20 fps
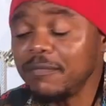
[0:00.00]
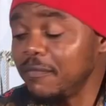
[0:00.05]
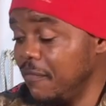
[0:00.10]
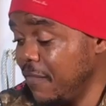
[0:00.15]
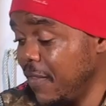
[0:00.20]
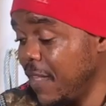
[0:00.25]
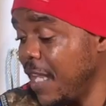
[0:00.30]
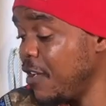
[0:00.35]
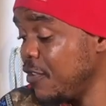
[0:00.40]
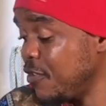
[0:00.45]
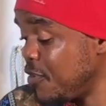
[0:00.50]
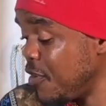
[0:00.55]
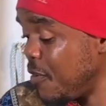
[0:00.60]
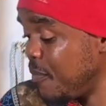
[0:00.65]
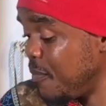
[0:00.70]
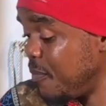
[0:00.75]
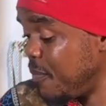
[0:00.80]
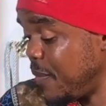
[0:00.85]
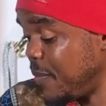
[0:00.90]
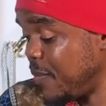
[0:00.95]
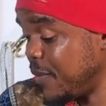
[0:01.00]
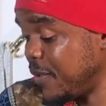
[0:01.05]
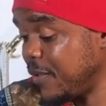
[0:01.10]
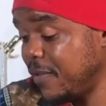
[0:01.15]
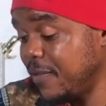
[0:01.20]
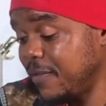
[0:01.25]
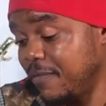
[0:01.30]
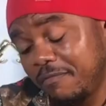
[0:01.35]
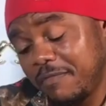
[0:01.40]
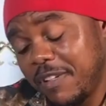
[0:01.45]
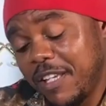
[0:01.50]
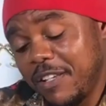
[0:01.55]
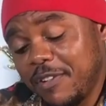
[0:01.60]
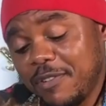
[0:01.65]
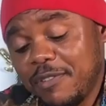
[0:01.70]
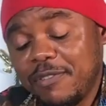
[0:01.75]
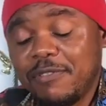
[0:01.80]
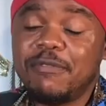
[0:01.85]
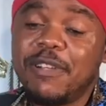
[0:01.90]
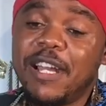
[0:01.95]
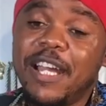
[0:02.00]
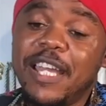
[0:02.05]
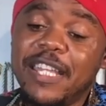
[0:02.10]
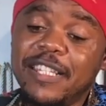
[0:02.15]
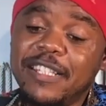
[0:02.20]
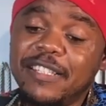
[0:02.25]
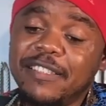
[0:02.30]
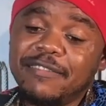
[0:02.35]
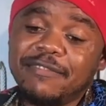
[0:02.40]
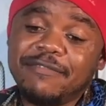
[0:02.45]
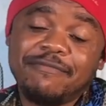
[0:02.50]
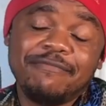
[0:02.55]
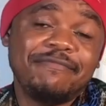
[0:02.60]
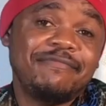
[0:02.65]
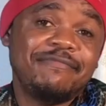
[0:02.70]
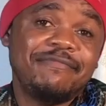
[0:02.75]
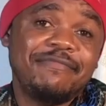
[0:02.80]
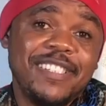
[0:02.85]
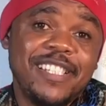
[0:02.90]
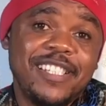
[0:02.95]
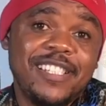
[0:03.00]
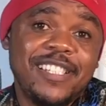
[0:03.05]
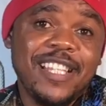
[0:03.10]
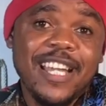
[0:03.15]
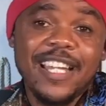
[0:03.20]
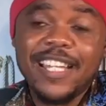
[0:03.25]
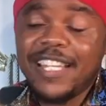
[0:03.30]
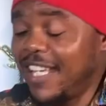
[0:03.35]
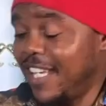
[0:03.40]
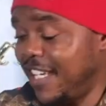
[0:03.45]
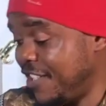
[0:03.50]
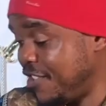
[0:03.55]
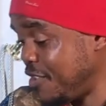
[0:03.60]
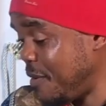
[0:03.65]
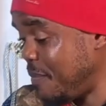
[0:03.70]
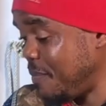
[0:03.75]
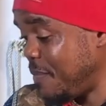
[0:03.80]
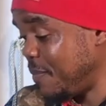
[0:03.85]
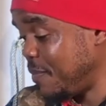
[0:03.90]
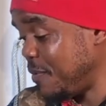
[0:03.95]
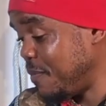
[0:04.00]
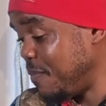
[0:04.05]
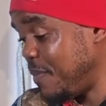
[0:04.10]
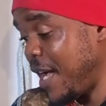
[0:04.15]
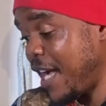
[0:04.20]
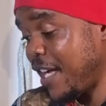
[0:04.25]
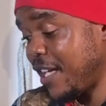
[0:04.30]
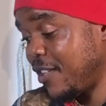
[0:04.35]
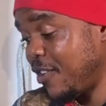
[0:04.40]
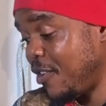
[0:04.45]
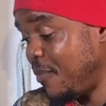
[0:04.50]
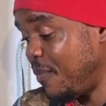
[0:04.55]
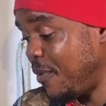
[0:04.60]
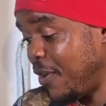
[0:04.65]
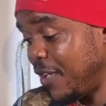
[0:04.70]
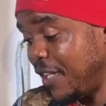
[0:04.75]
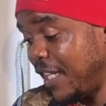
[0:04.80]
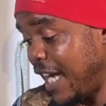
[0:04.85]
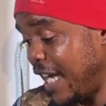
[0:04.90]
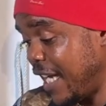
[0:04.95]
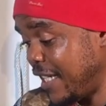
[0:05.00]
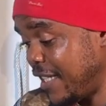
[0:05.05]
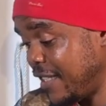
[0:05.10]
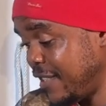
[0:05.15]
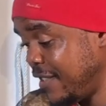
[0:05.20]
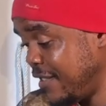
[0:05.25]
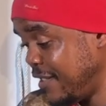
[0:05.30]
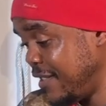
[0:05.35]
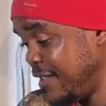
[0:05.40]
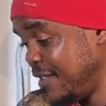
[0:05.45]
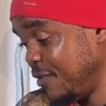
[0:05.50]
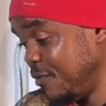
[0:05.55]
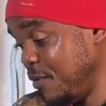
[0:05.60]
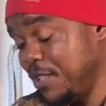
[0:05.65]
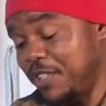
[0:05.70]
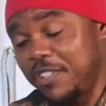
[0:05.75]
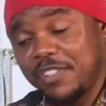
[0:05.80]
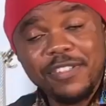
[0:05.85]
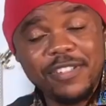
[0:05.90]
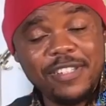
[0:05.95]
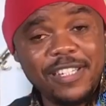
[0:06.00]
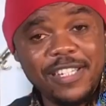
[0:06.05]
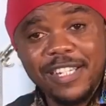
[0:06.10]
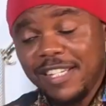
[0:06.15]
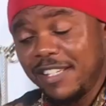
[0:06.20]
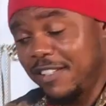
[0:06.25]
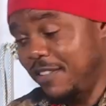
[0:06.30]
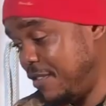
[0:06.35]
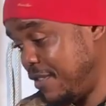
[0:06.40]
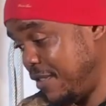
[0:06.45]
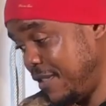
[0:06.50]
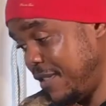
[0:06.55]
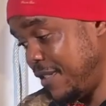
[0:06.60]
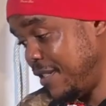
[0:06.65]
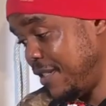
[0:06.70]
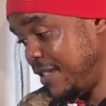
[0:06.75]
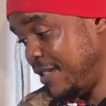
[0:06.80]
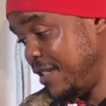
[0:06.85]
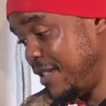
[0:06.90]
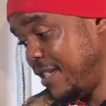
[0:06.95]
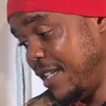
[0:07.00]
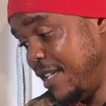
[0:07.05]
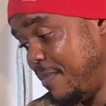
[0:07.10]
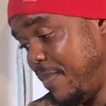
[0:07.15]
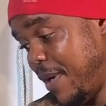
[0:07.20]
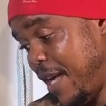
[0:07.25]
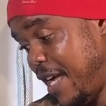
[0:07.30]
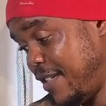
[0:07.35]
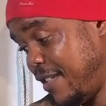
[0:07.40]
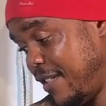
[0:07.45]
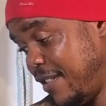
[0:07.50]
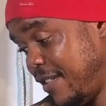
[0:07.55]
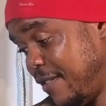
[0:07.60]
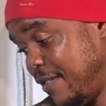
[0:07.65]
Now, some people, we are in digital age, some people back up online, which is the best